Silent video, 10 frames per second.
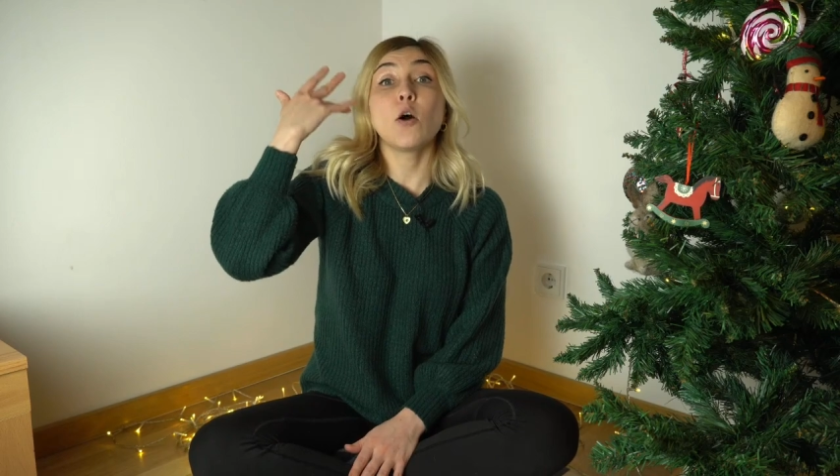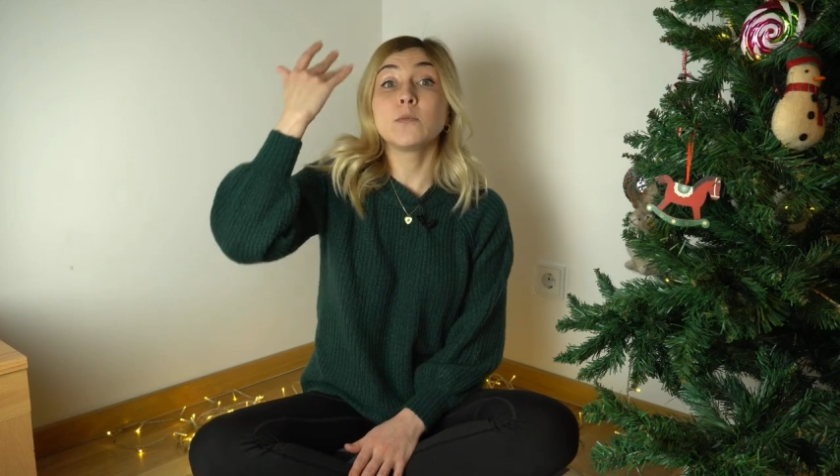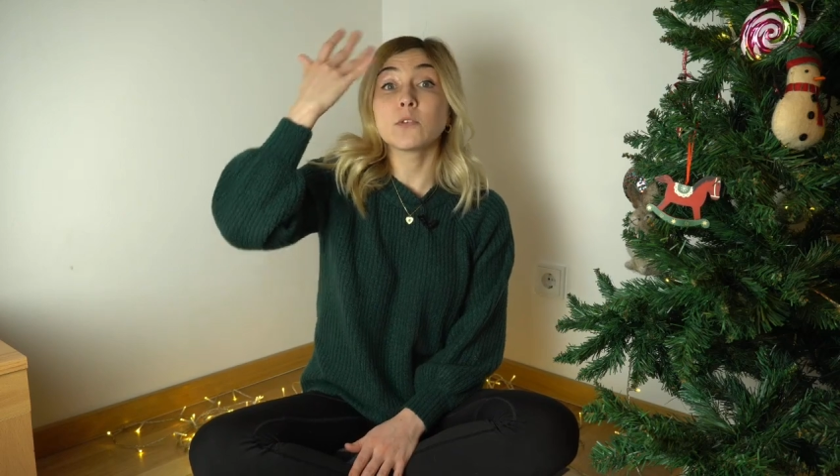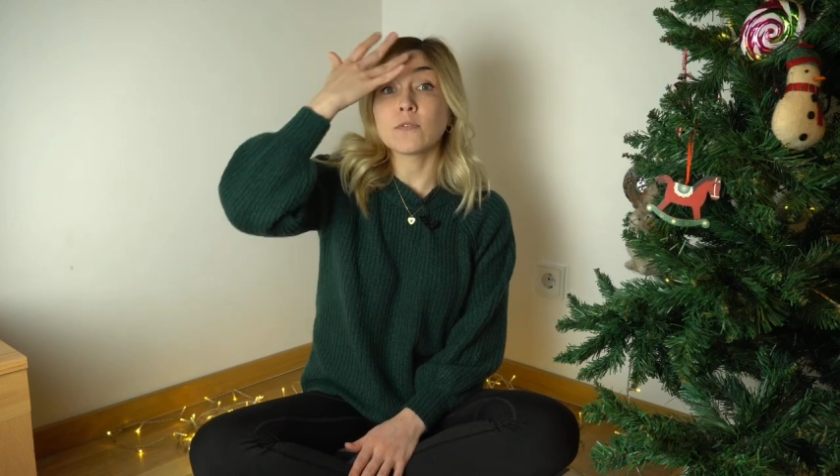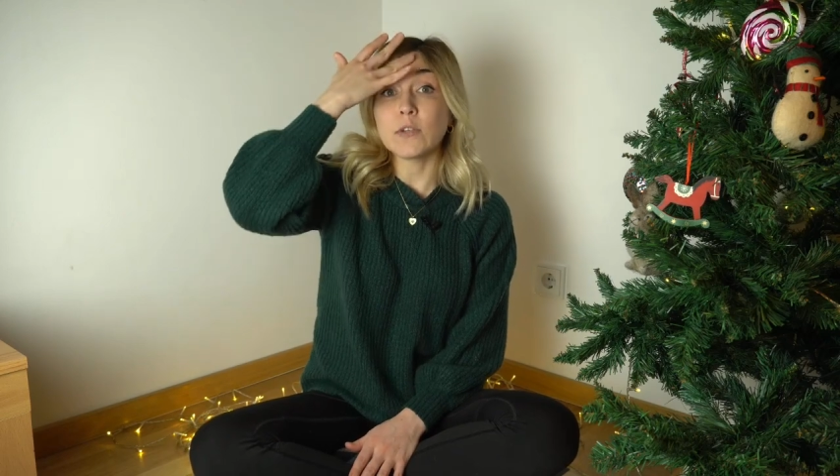
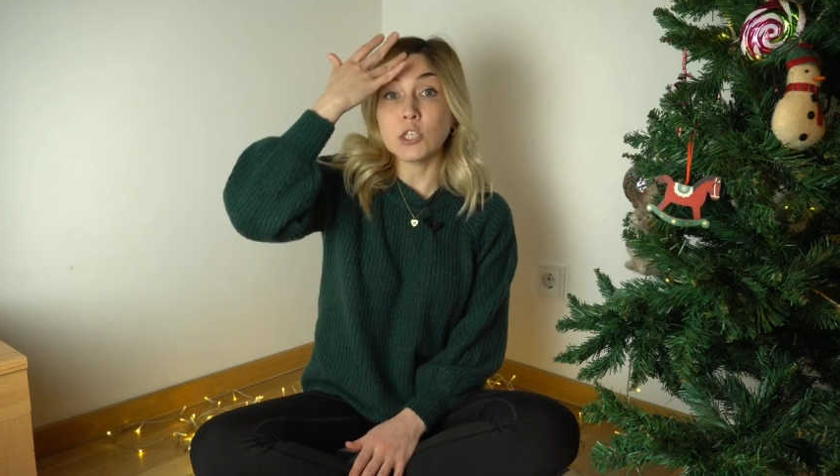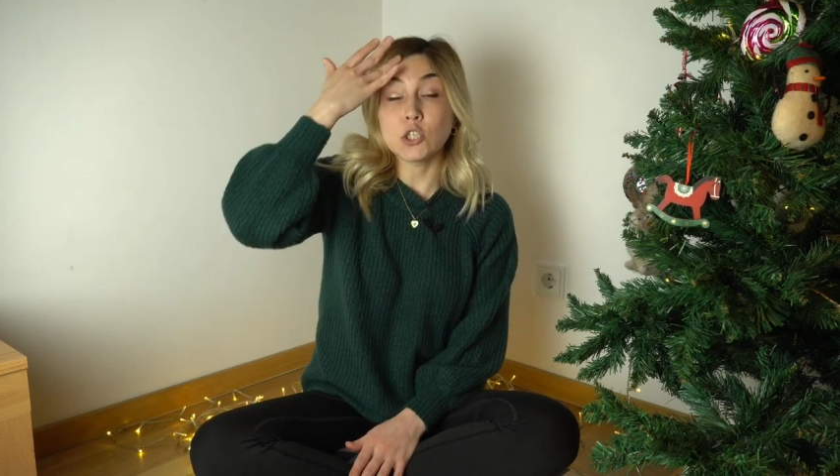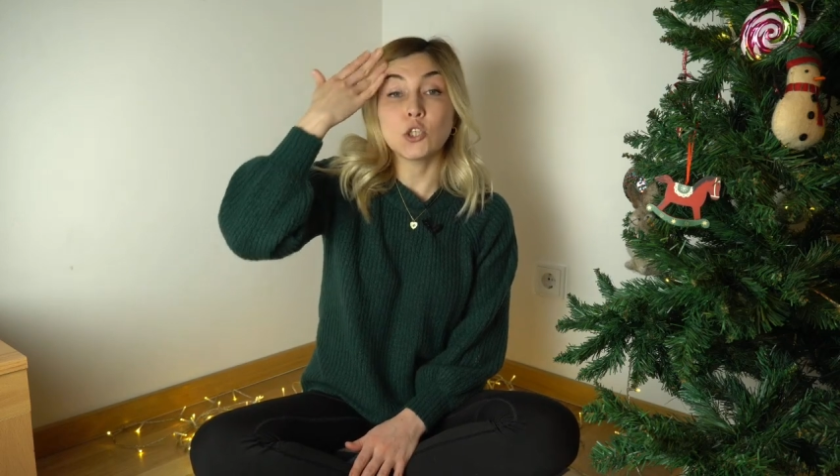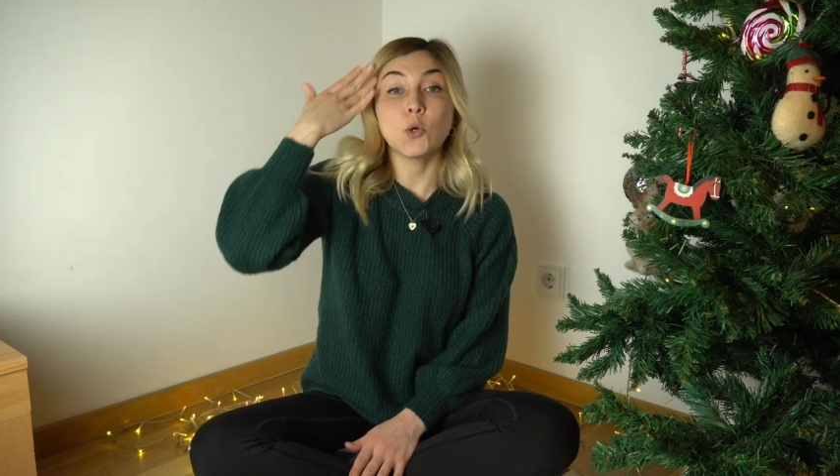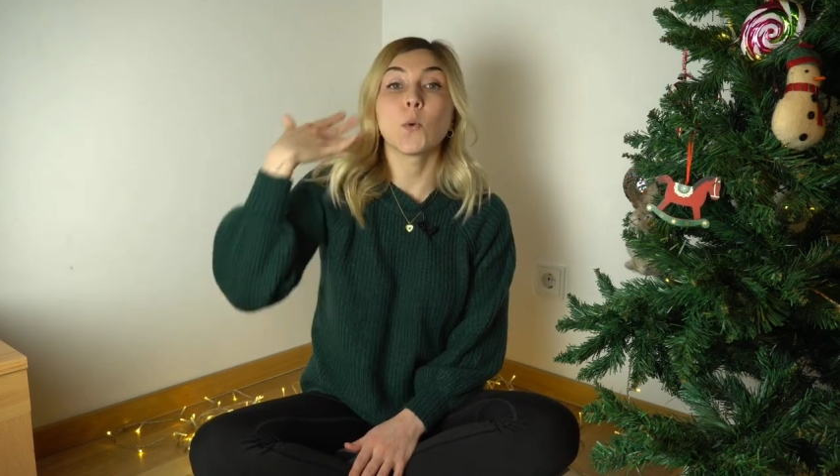
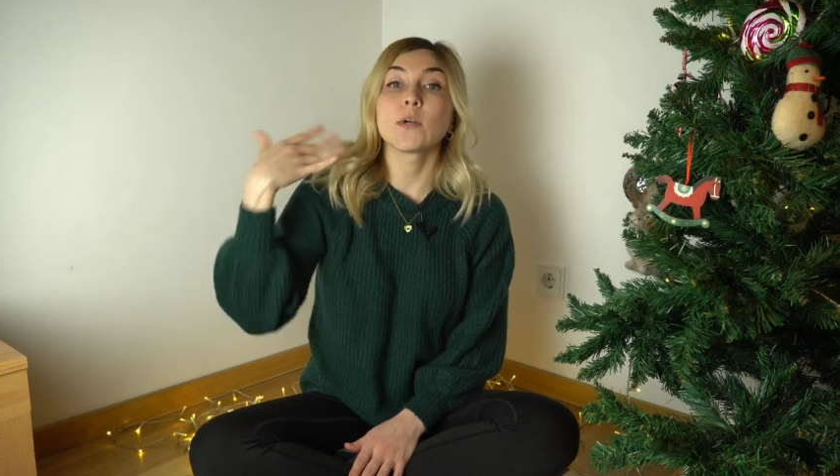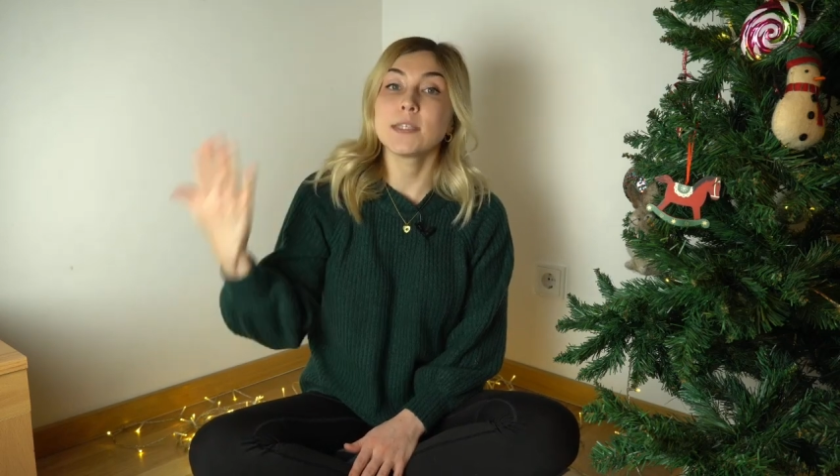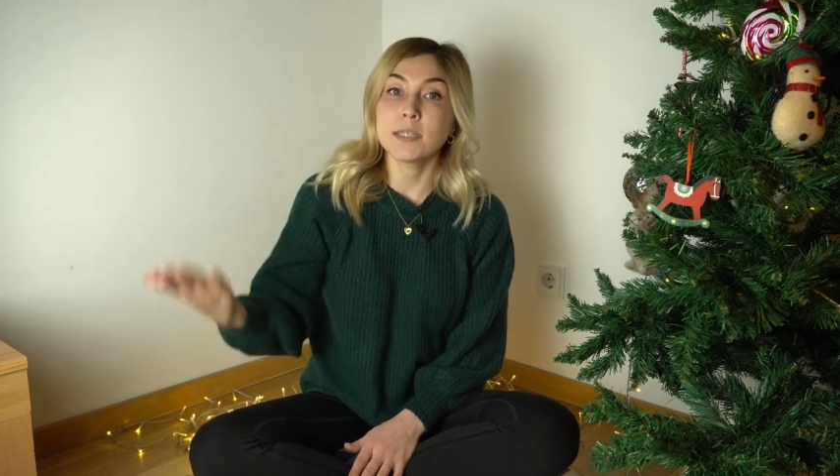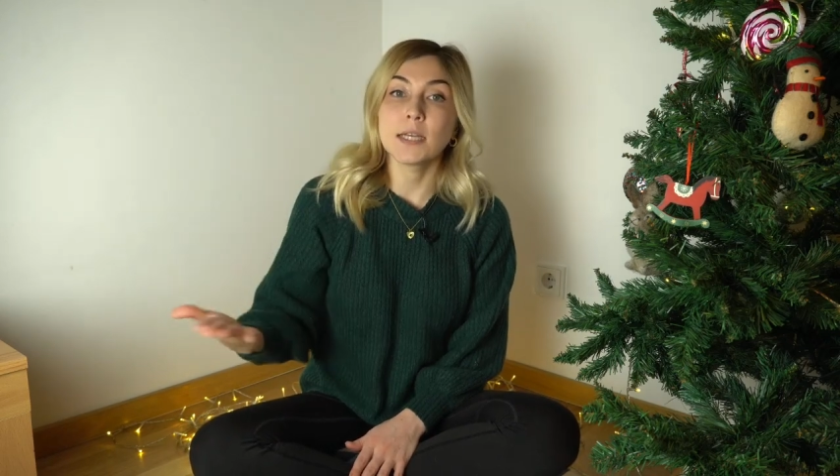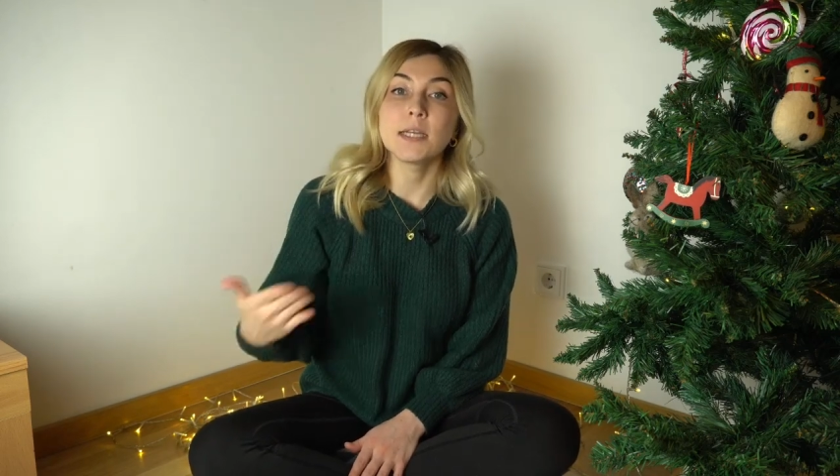observation or a
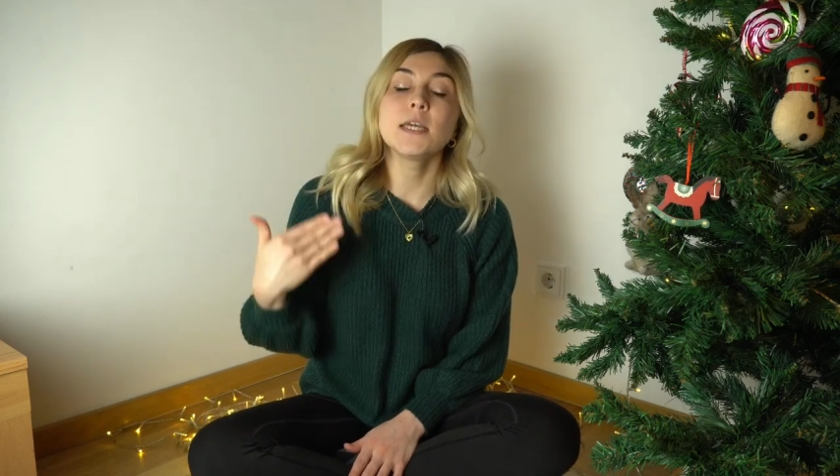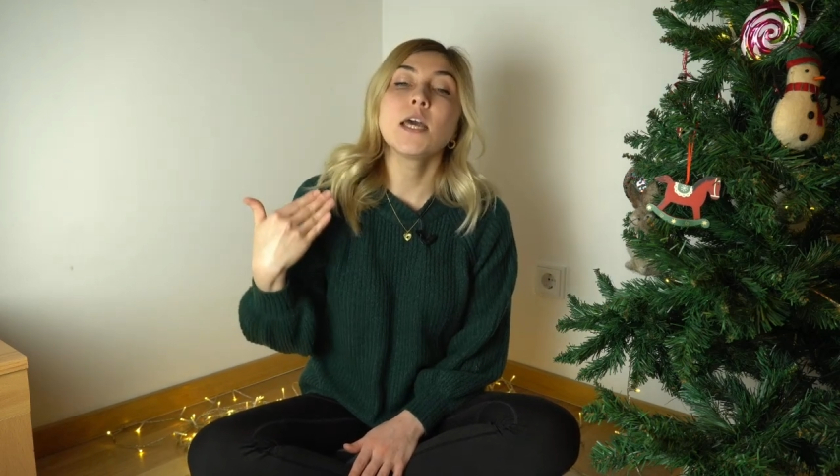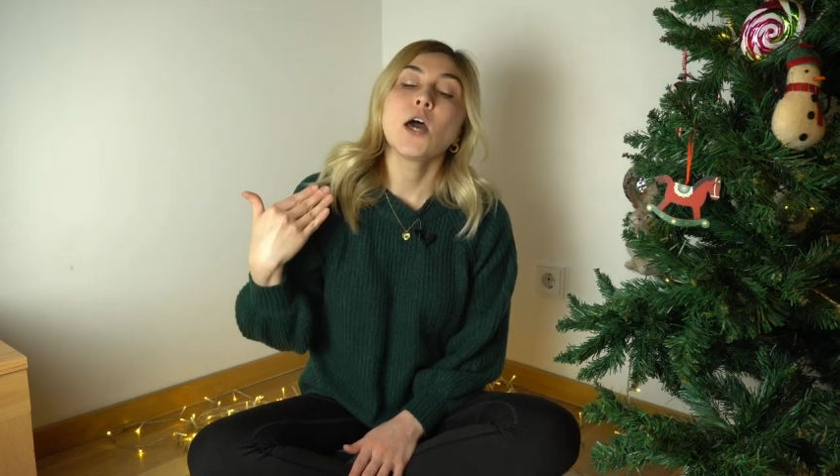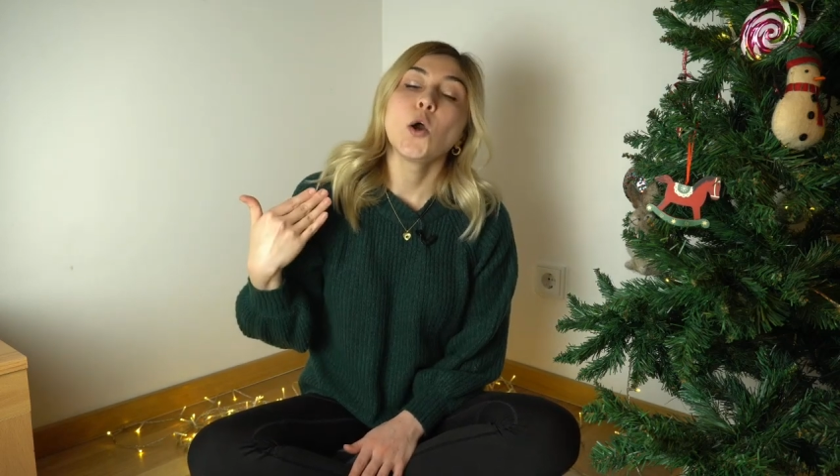study